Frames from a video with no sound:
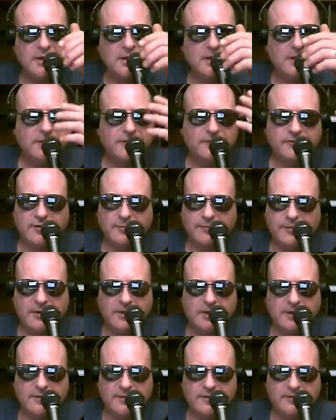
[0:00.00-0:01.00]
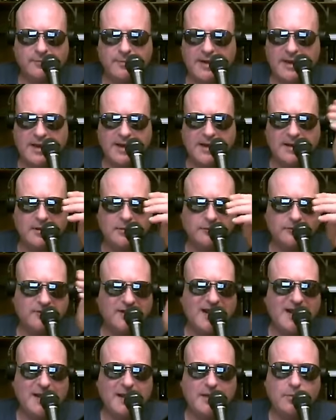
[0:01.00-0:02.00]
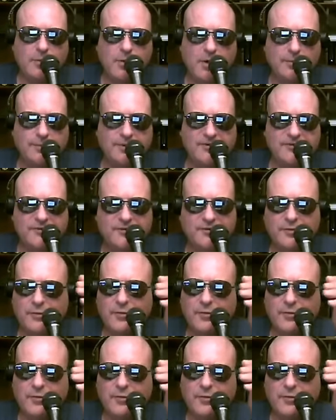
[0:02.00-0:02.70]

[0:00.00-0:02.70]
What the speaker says: something on this planet goes cattywampus.